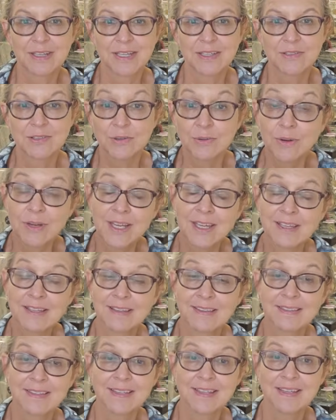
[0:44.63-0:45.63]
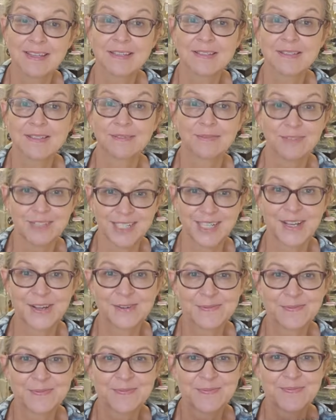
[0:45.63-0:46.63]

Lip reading: enjoy this video.